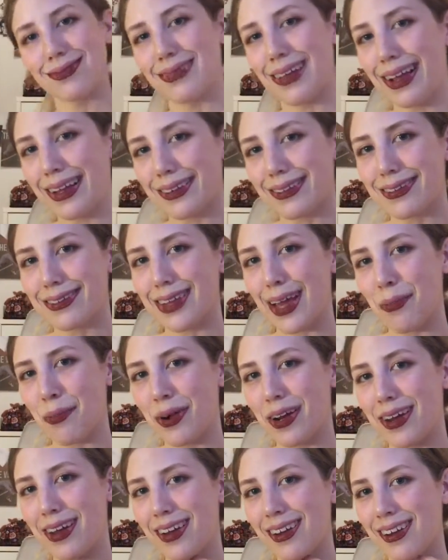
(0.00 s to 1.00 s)
I'll just stop
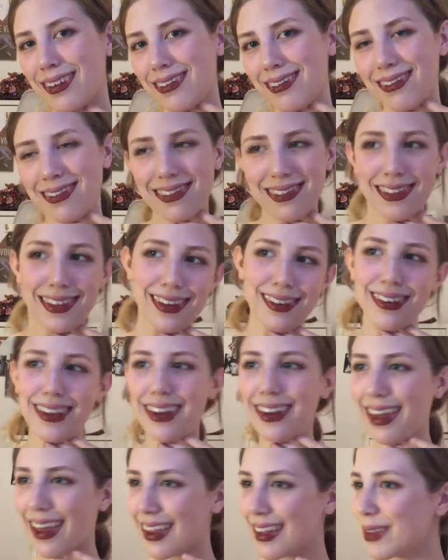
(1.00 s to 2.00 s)
right here. Looks
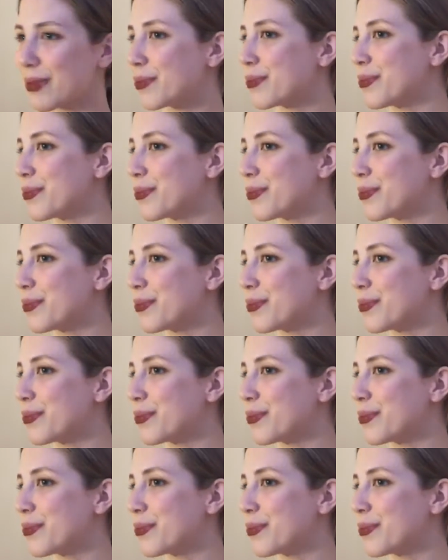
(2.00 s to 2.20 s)
good, eh?